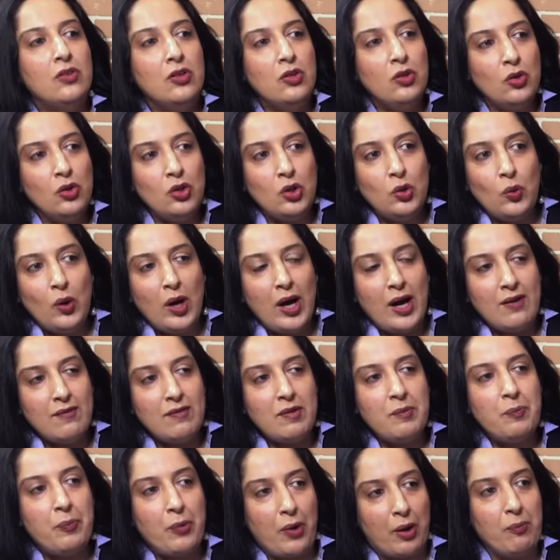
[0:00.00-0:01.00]
So you know, you have
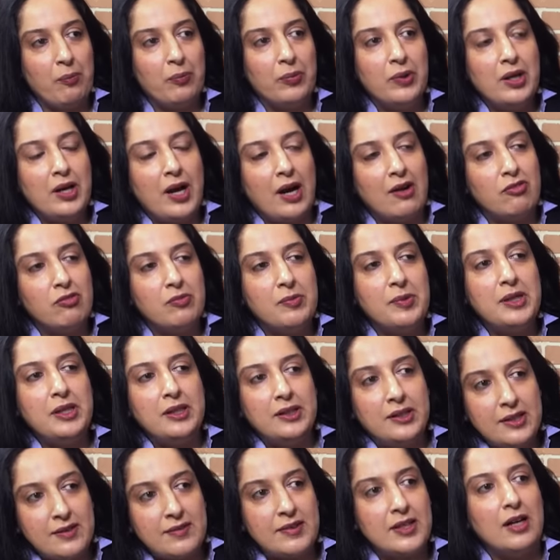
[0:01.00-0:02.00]
a prop. The
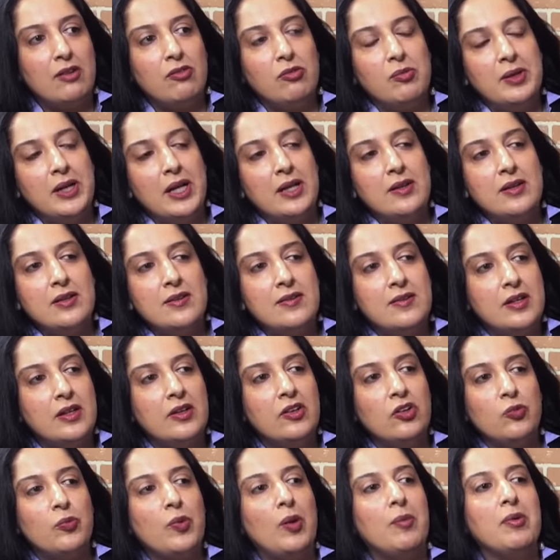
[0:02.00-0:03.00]
government, this government has a
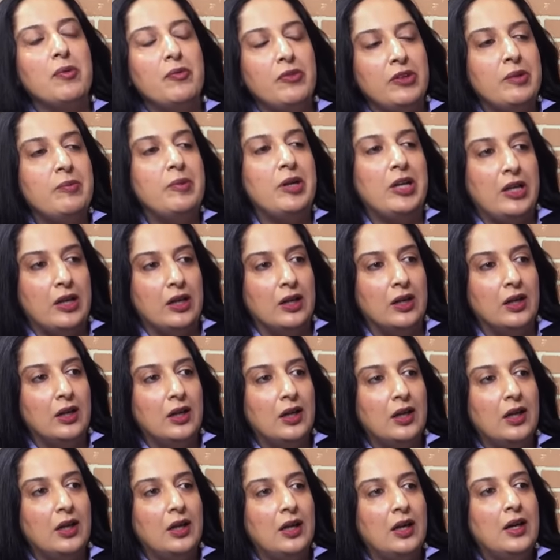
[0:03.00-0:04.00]
serious problem in the media.
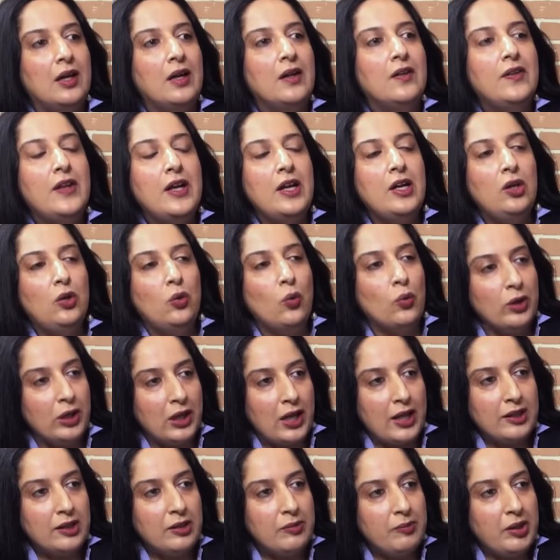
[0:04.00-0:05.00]
Hmm. They don't
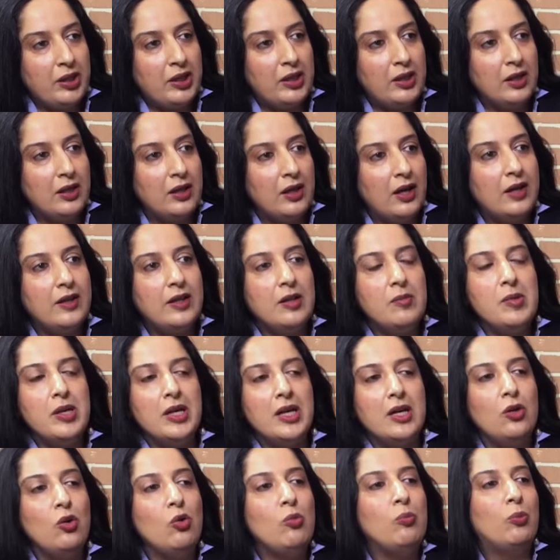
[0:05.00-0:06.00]
like the media, and they're
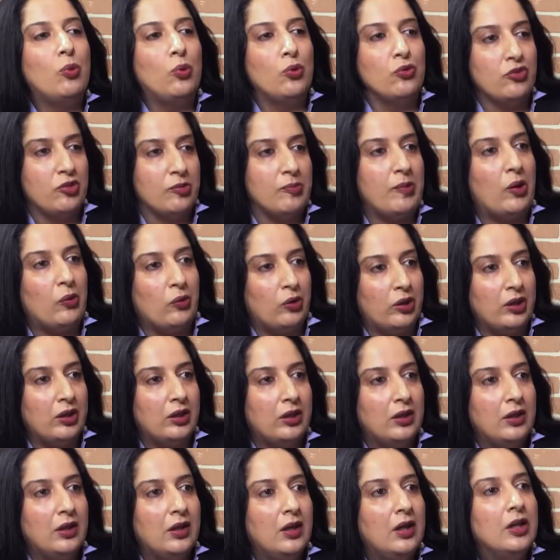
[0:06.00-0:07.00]
making no bones about
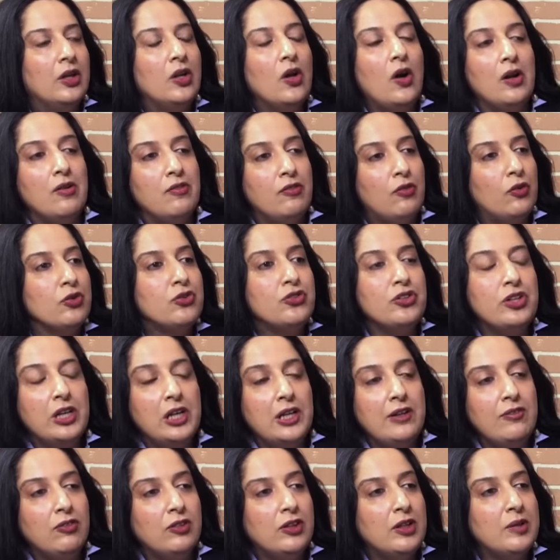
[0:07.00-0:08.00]
it. Hmm. Now,
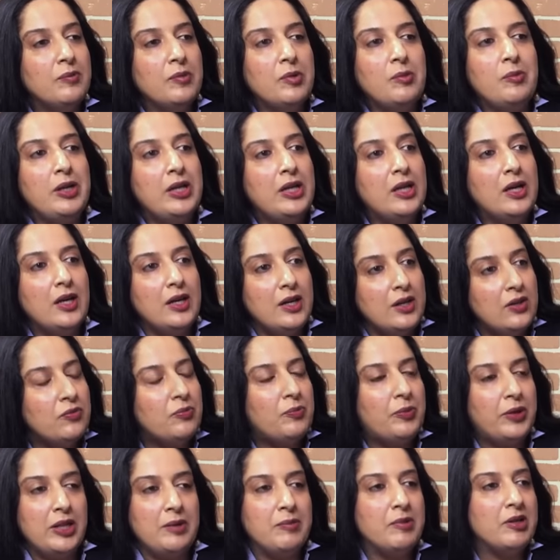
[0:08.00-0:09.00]
unfortunately for them, the media is
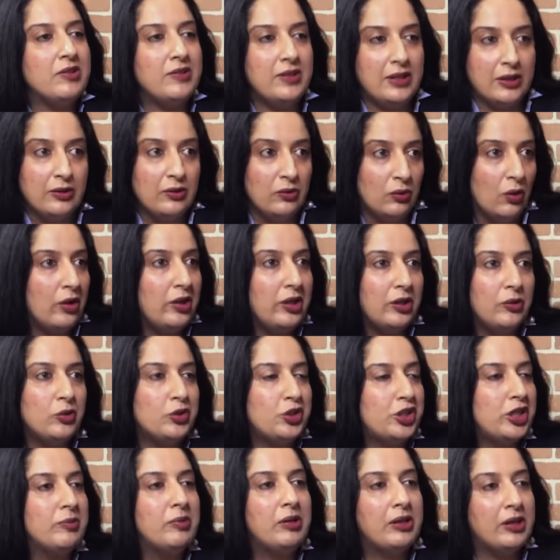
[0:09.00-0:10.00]
pretty much
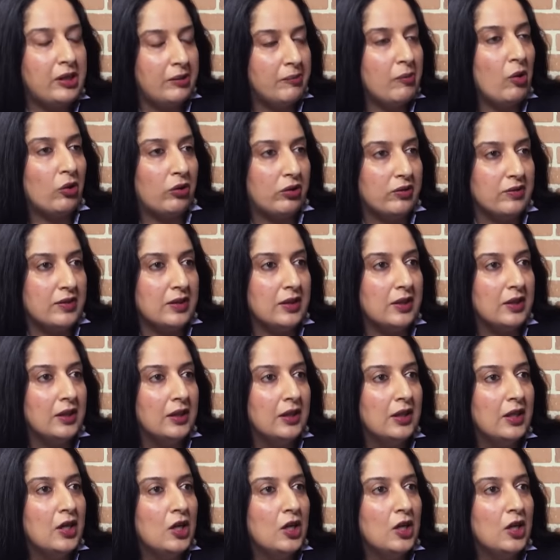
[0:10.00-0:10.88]
non-negotiable in democracy.